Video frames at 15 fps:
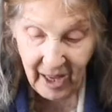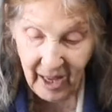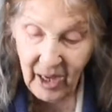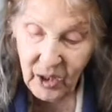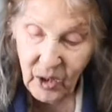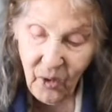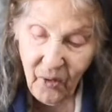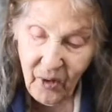
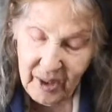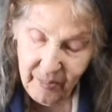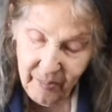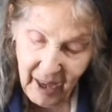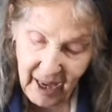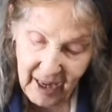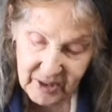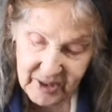Going
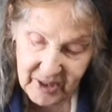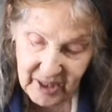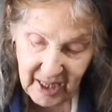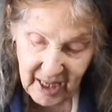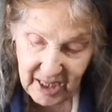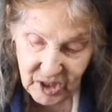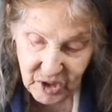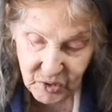back to the
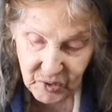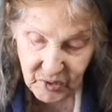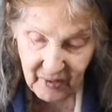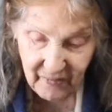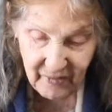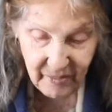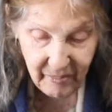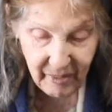history
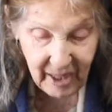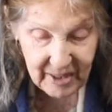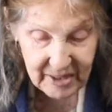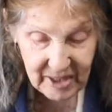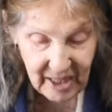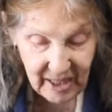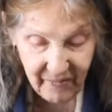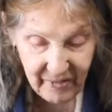of the
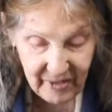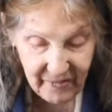Bartevian